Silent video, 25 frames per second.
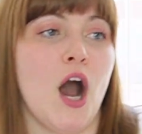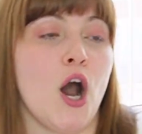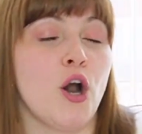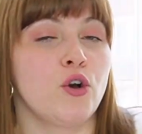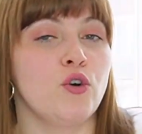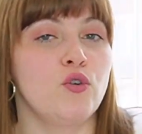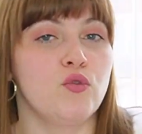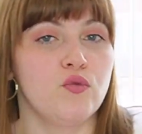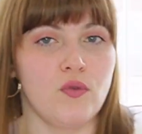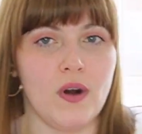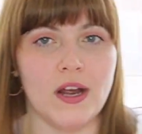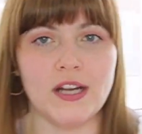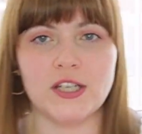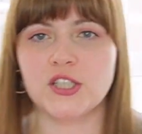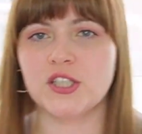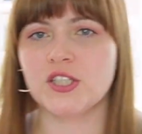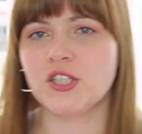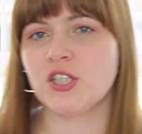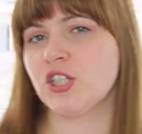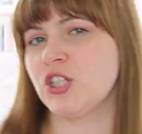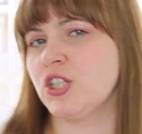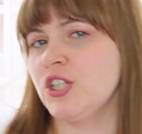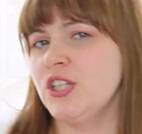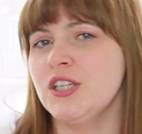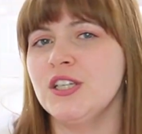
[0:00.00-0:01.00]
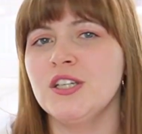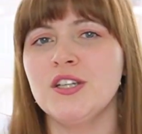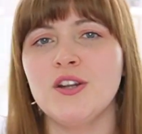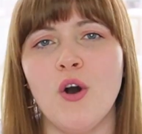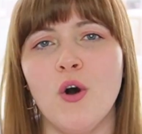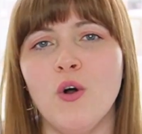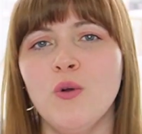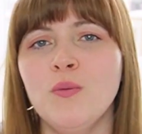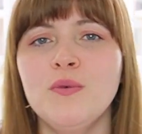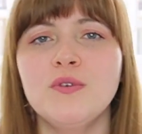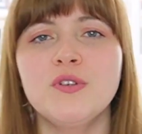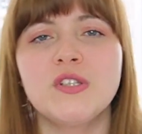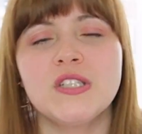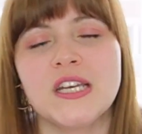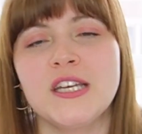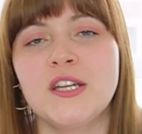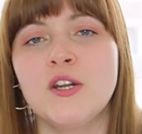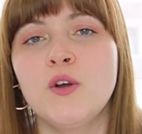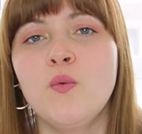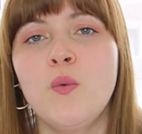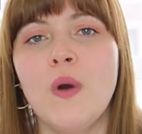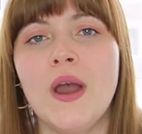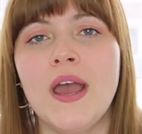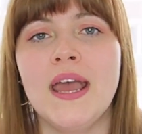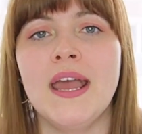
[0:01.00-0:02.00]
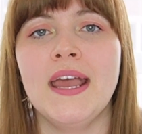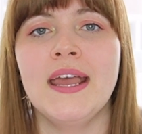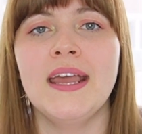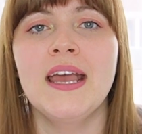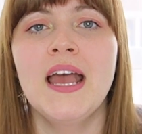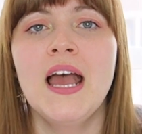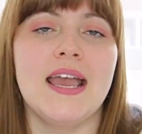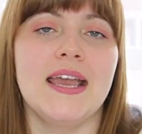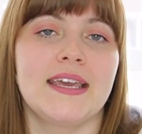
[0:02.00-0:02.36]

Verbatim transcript: aggression almost in a way.